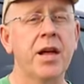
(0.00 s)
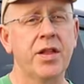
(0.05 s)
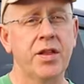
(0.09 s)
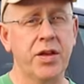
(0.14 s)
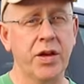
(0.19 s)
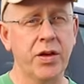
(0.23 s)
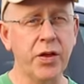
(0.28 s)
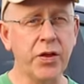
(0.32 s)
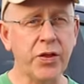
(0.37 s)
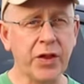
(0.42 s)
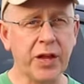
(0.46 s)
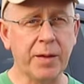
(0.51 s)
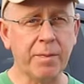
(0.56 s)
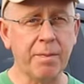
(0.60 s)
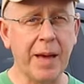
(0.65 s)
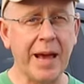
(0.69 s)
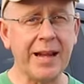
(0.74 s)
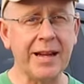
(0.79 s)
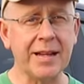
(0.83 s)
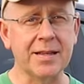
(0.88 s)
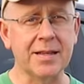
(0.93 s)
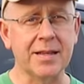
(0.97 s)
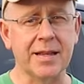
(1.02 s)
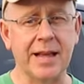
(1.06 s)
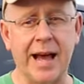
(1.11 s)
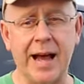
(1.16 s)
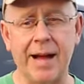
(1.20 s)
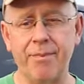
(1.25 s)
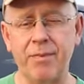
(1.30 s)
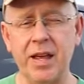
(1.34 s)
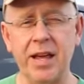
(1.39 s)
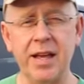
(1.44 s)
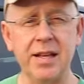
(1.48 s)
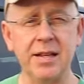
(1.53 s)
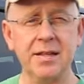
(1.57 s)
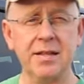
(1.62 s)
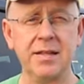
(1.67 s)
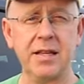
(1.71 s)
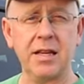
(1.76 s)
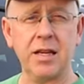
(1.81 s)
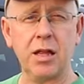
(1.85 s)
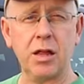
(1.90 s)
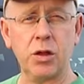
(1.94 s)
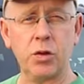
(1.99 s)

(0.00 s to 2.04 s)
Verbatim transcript: The other thing mated to that is the